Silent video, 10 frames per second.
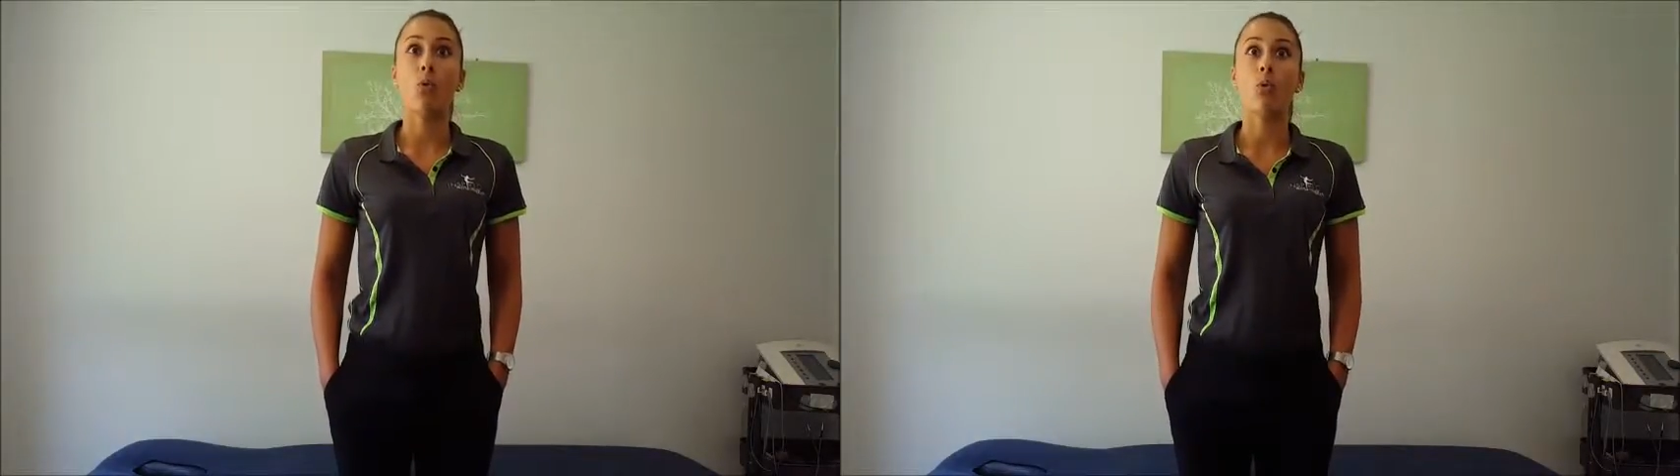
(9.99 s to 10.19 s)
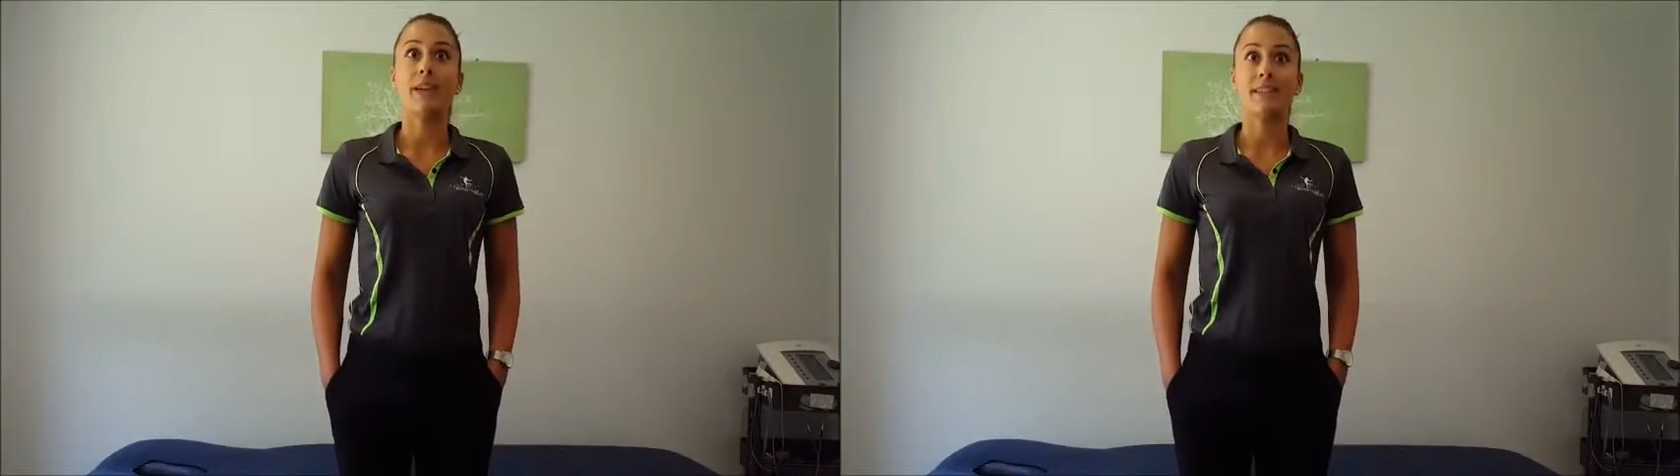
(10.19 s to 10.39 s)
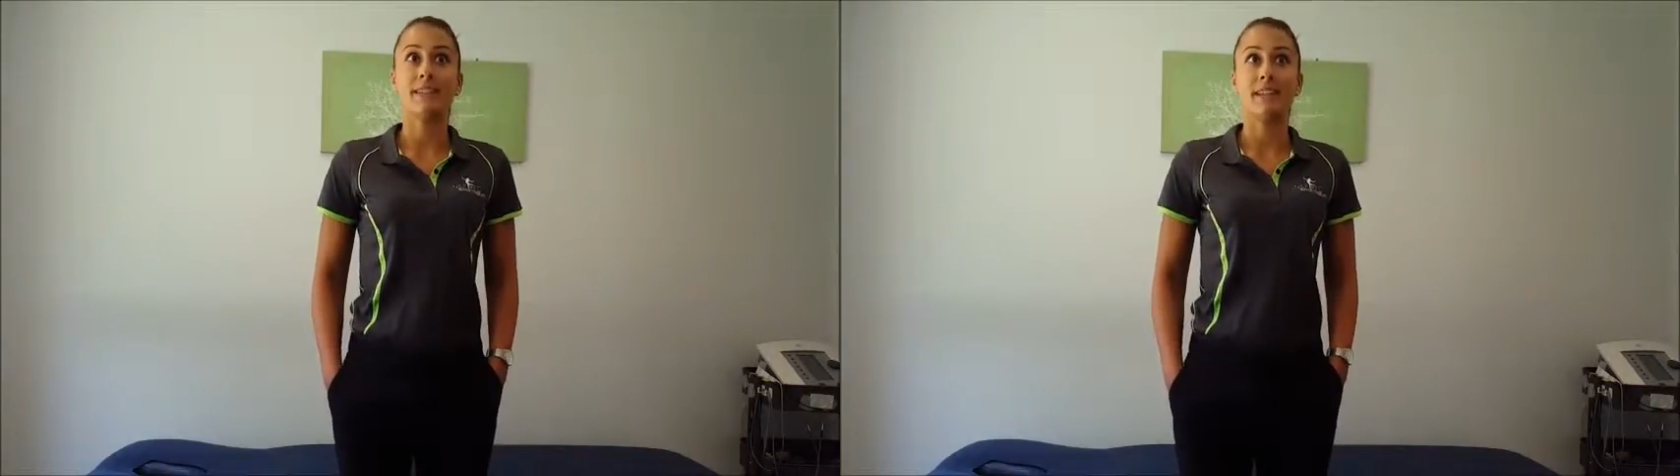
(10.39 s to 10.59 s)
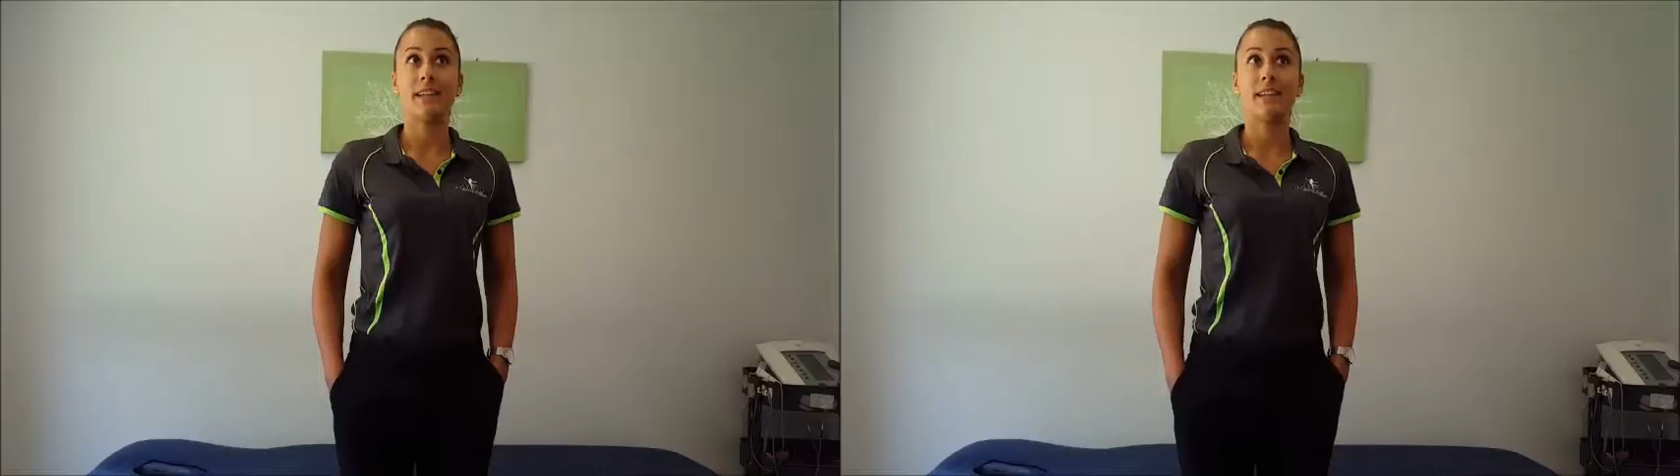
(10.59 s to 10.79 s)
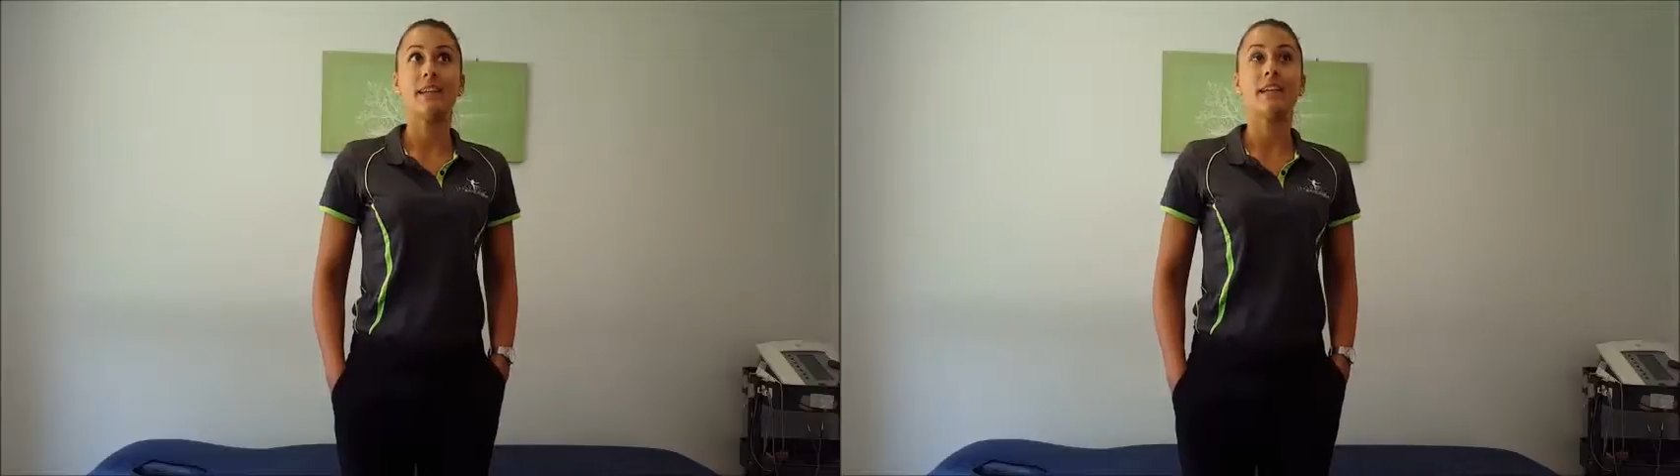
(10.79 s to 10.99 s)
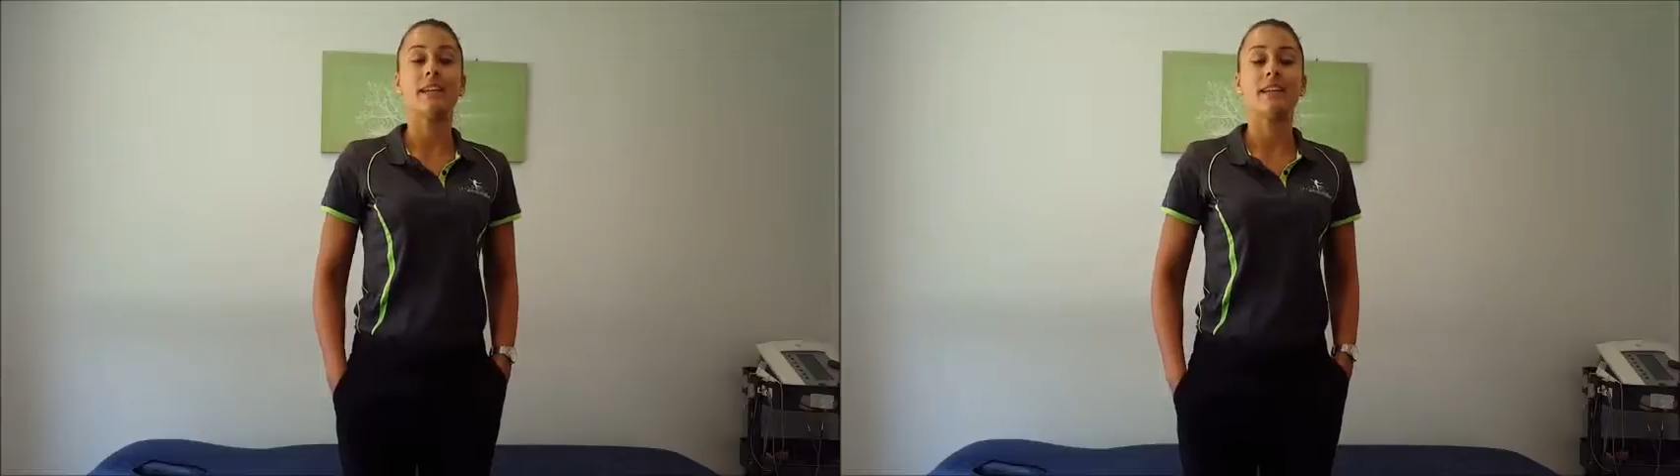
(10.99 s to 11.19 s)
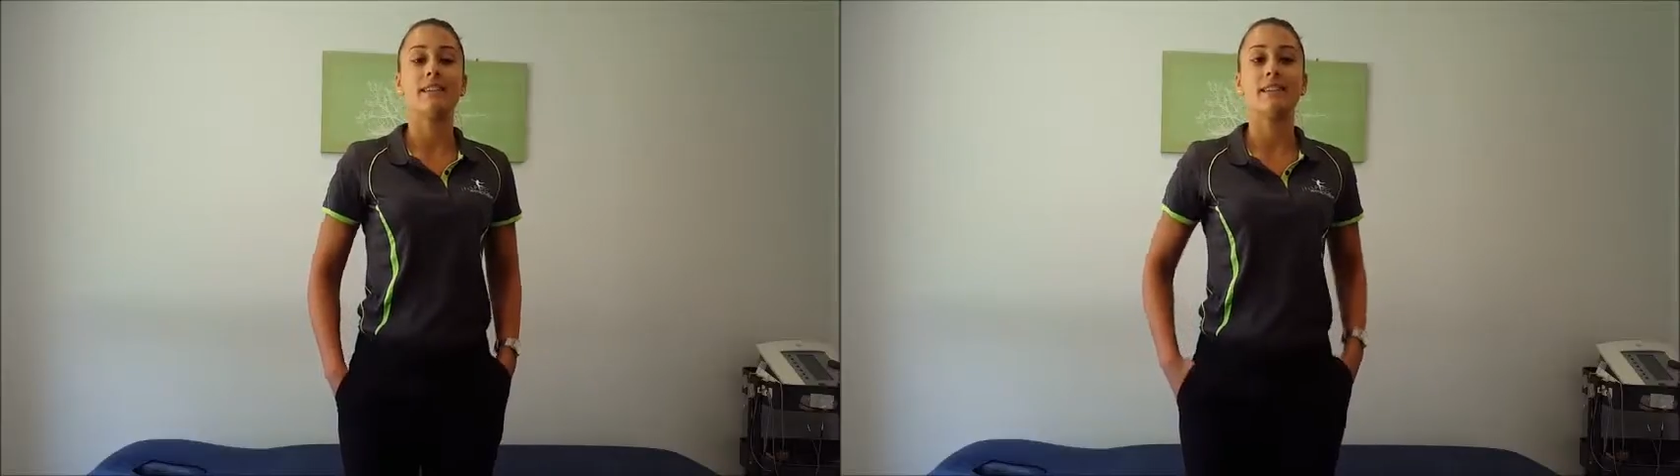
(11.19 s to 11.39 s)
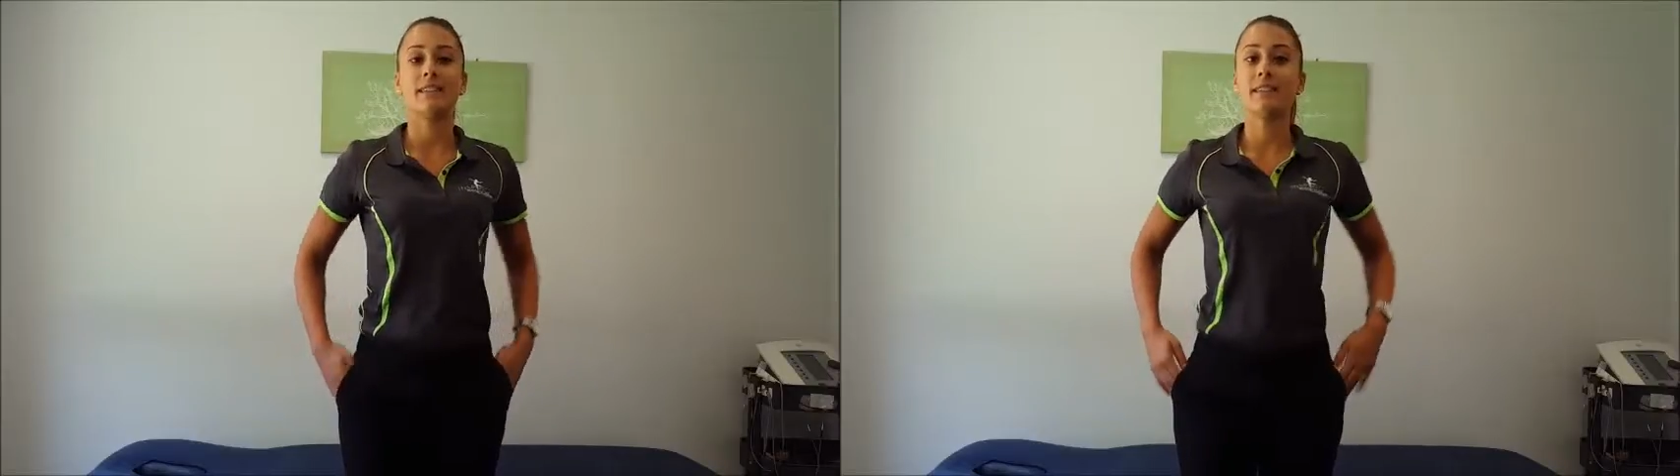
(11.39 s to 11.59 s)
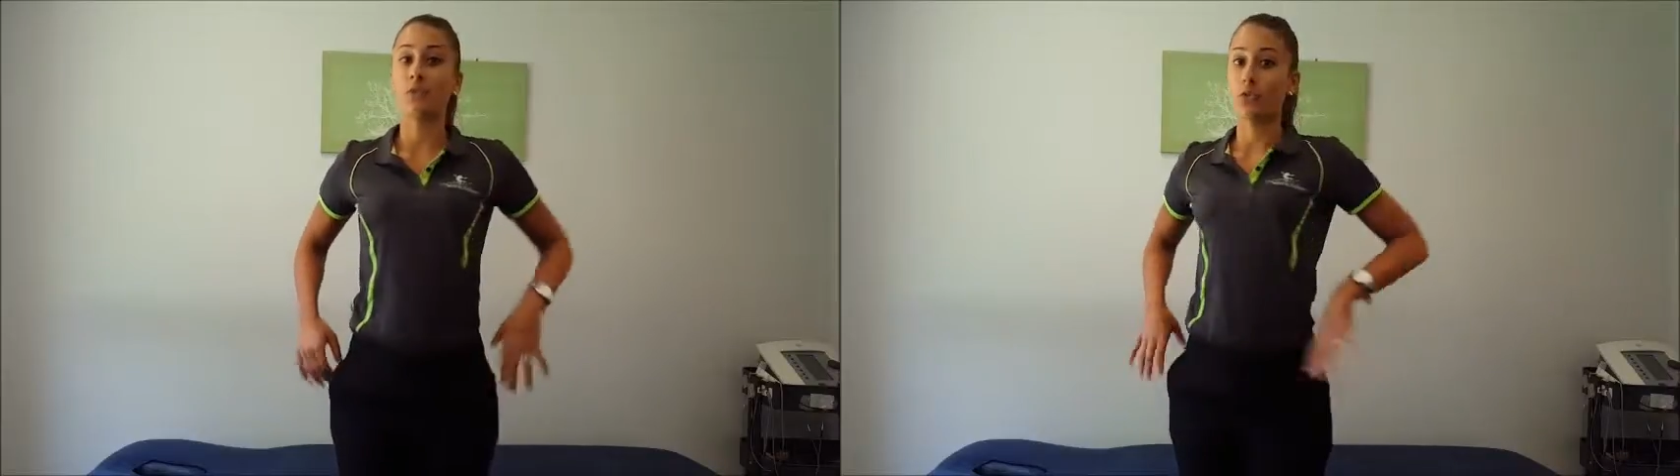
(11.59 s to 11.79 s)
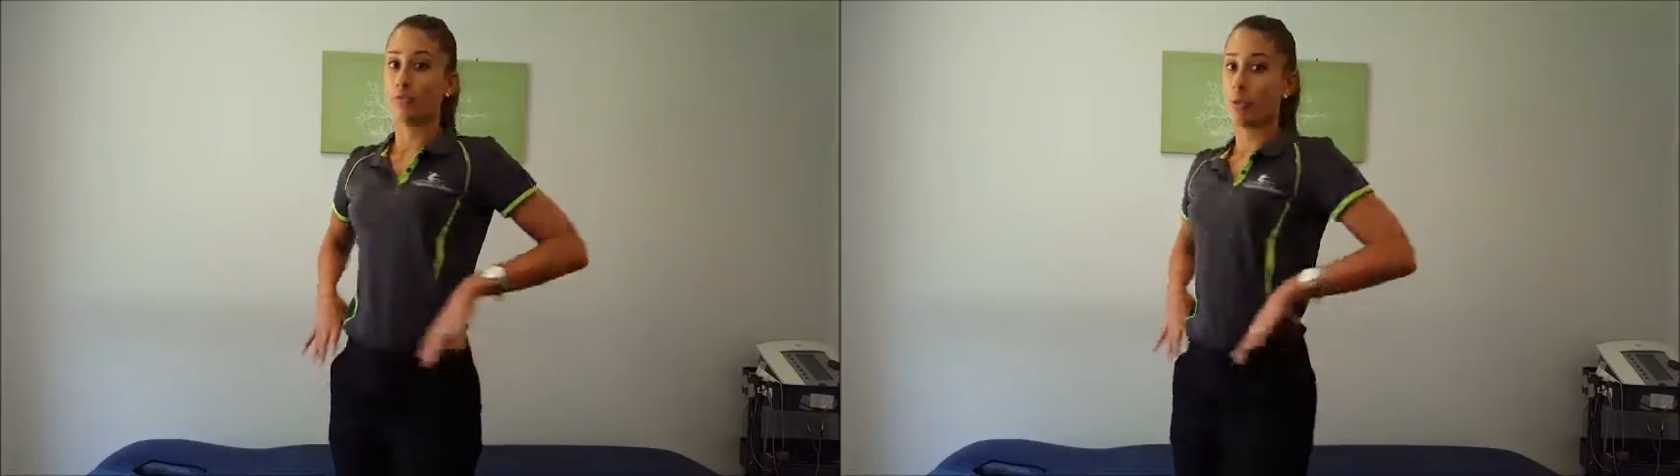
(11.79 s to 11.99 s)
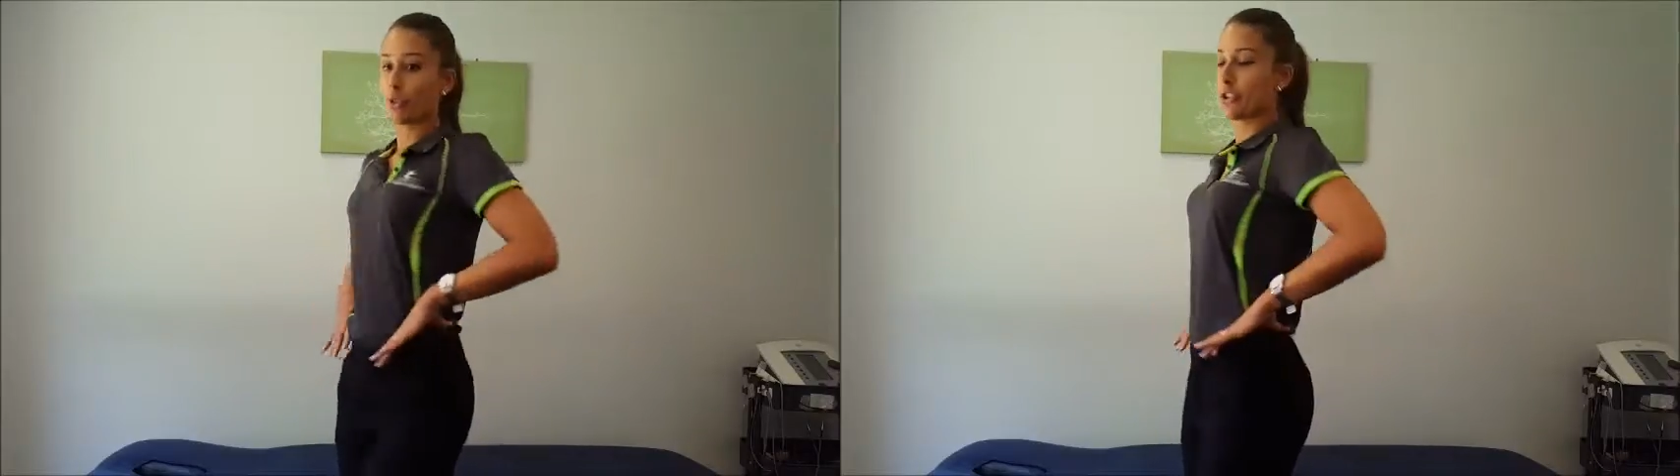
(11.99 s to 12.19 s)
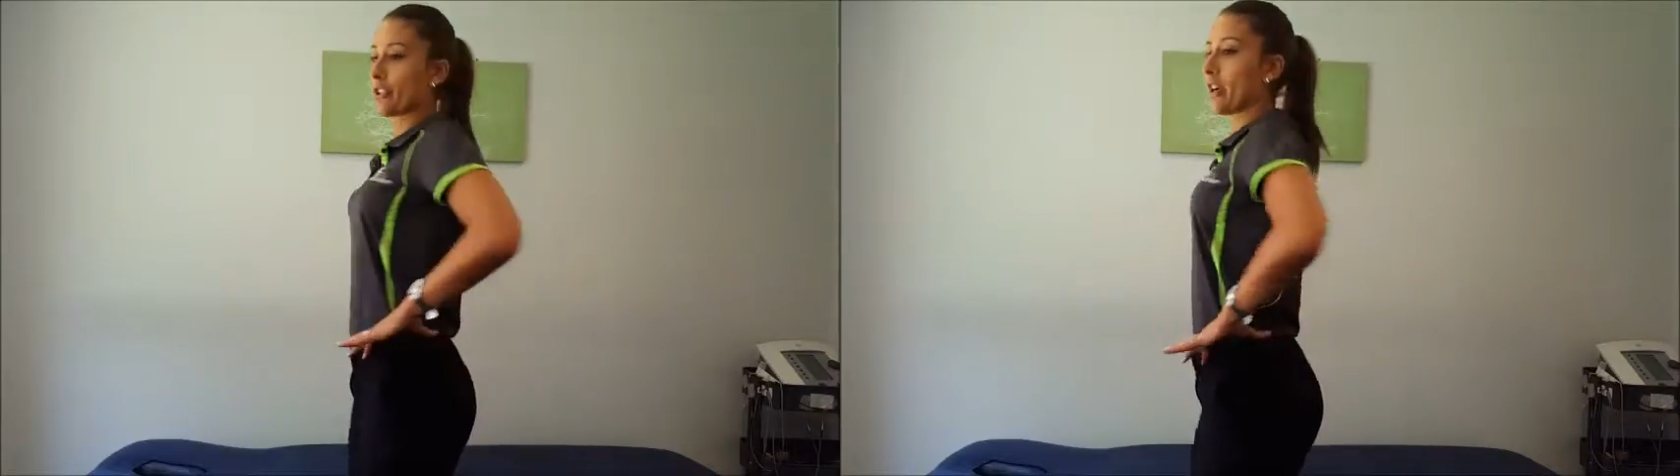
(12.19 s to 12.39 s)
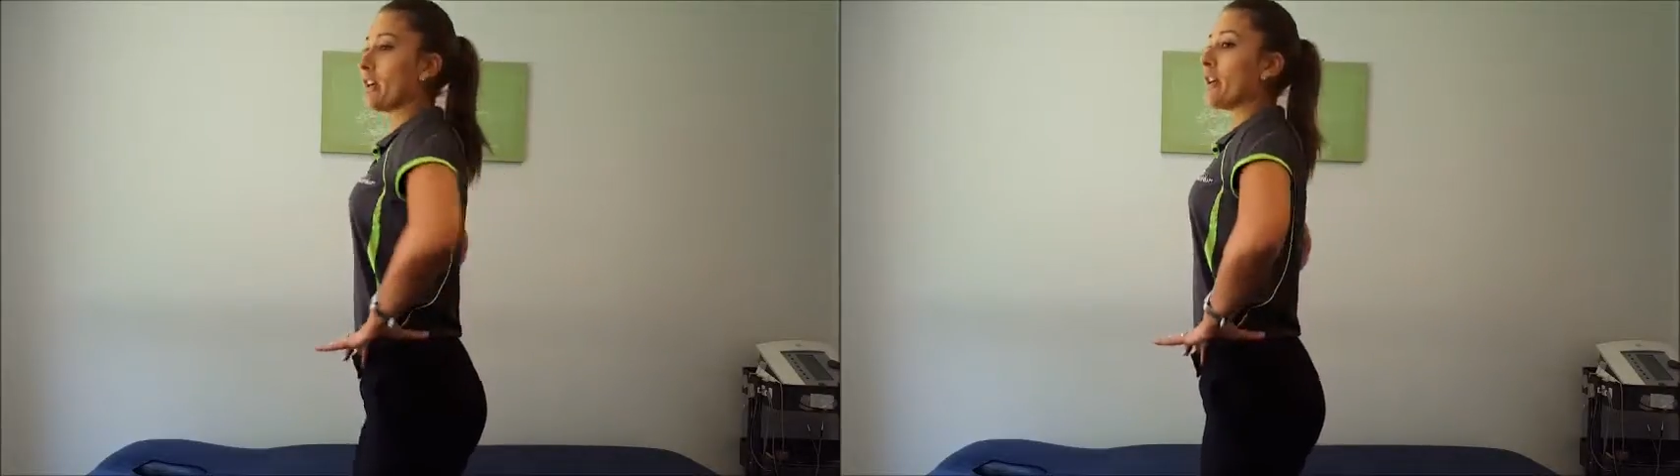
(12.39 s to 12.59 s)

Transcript: always see is this sort of posture